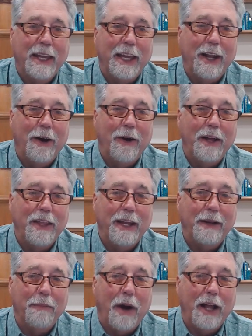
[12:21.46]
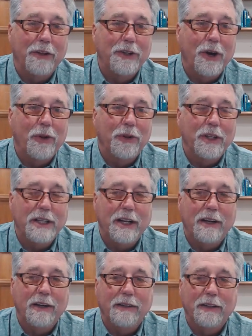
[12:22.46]
I think Milo told us
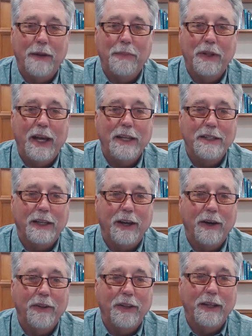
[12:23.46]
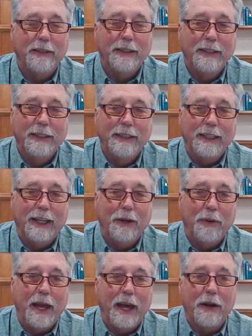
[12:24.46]
here a couple of days ago that,
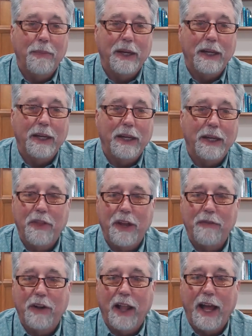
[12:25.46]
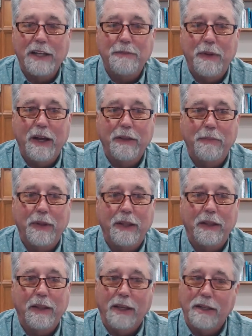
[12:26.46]
we had our biggest month ever last month,
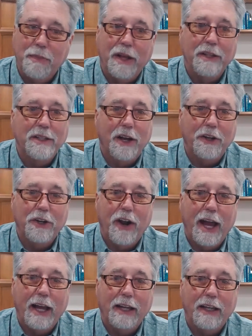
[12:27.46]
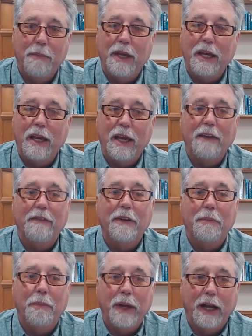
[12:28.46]
but this month's on track to be
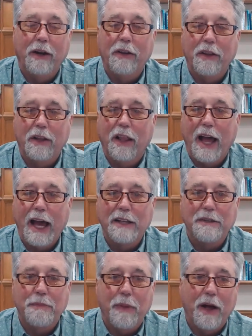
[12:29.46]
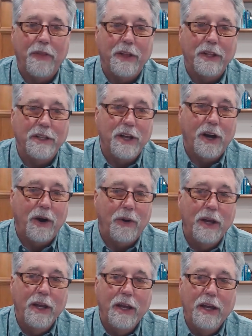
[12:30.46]
even bigger than last month. And
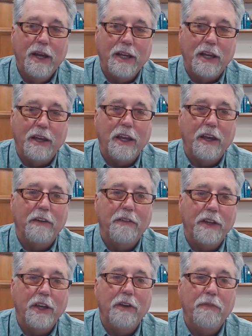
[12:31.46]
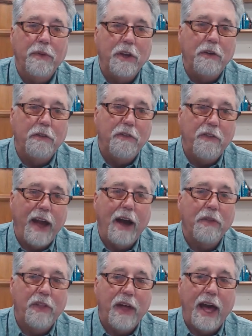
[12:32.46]
so you
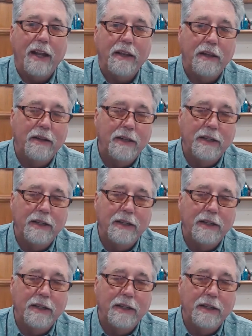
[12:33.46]
found that